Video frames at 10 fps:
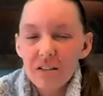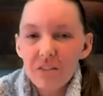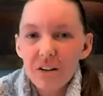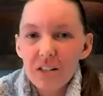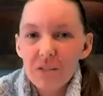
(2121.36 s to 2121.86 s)

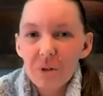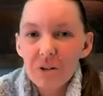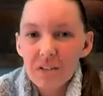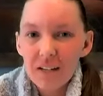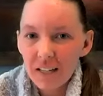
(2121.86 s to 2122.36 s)
Davonne's
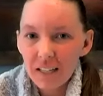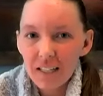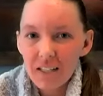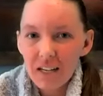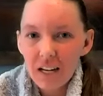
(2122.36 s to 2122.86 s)

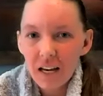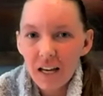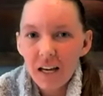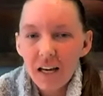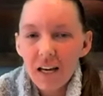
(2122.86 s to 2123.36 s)
personality
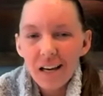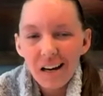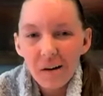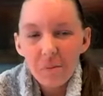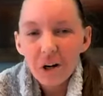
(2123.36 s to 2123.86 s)
today,
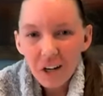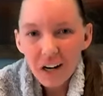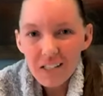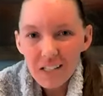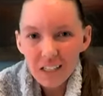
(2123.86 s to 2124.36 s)
her
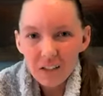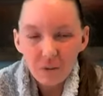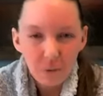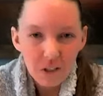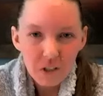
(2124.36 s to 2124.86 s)
contact
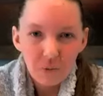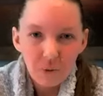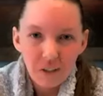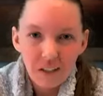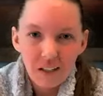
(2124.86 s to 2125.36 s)
information will
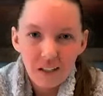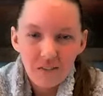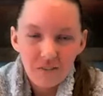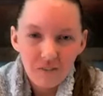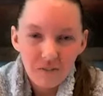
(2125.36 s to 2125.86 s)
be
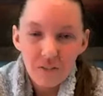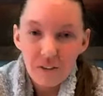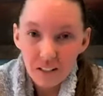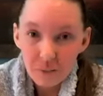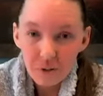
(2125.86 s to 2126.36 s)

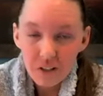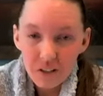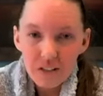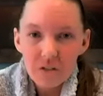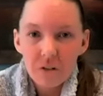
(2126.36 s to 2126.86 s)
available in
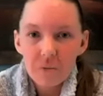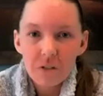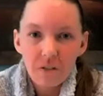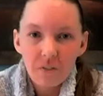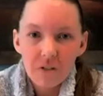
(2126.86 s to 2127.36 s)
the
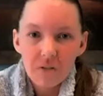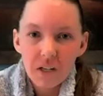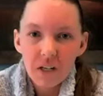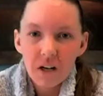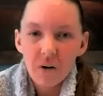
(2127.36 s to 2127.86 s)
description of this
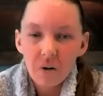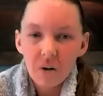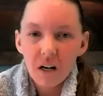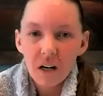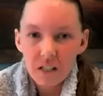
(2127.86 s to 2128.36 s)
video
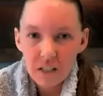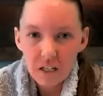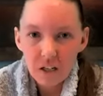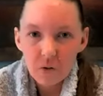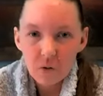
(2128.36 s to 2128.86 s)
or on
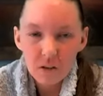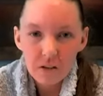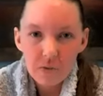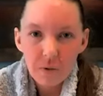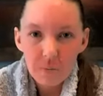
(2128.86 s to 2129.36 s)
D.R.
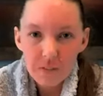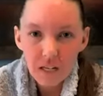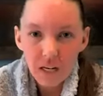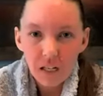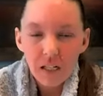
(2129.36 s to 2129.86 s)
Horton's
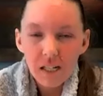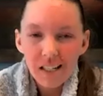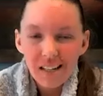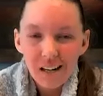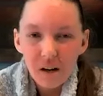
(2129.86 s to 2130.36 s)
website.
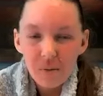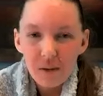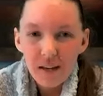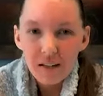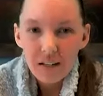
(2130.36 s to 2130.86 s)

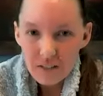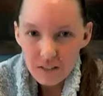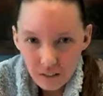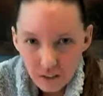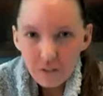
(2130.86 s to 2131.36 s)
And as
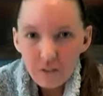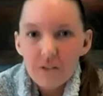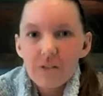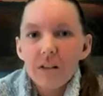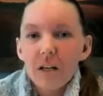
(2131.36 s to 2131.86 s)
a legal
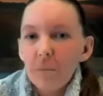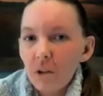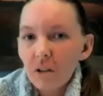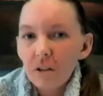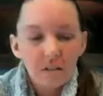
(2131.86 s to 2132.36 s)

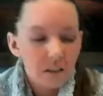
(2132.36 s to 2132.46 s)
disclaimer,